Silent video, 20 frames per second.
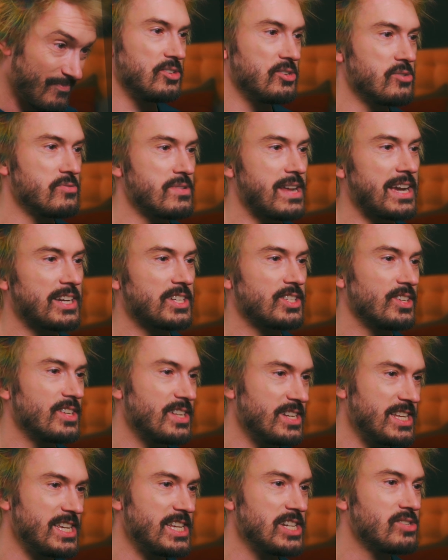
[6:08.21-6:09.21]
You don't actually
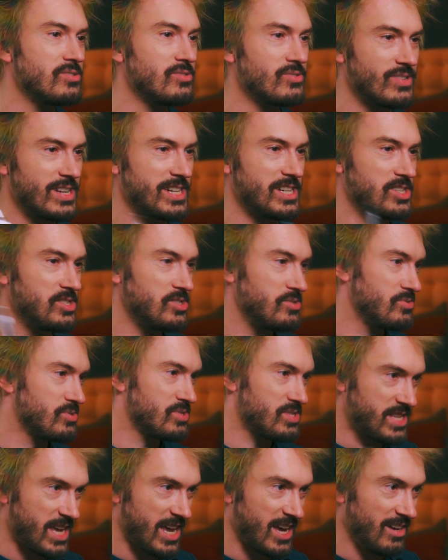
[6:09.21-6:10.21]
need to create a new
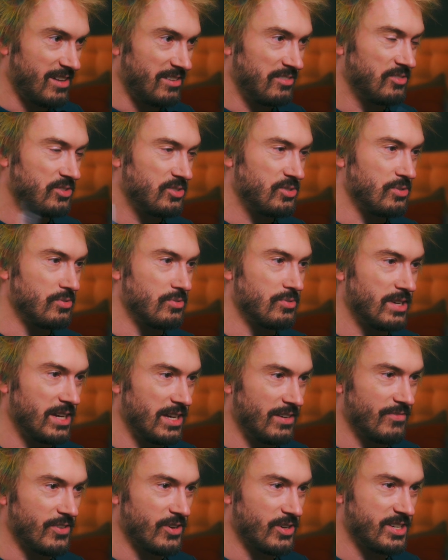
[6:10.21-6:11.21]
scale to
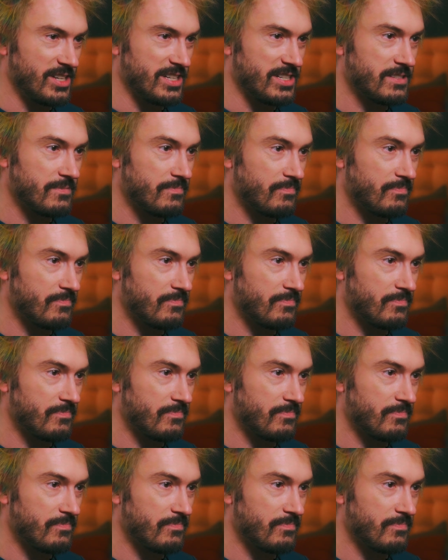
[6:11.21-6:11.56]
invert it.